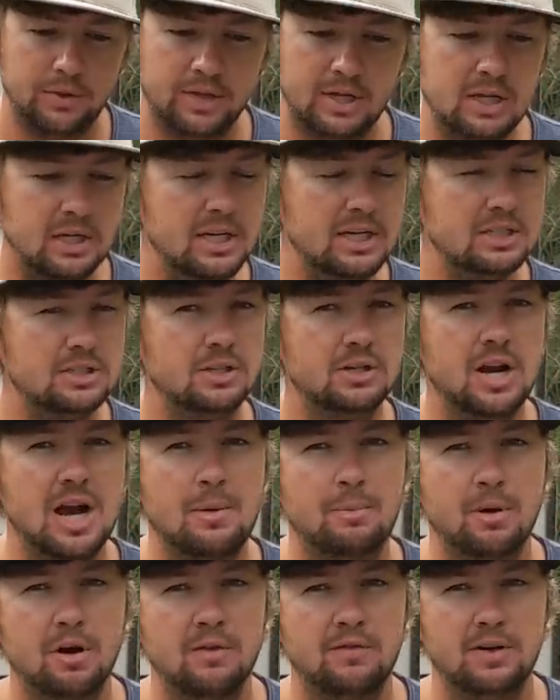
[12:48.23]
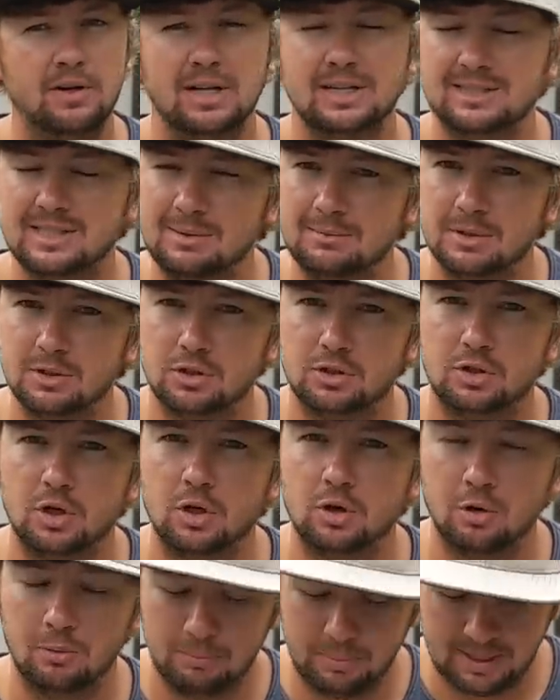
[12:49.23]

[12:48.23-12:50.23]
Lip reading: When the conditions are not perfect, I seem to struggle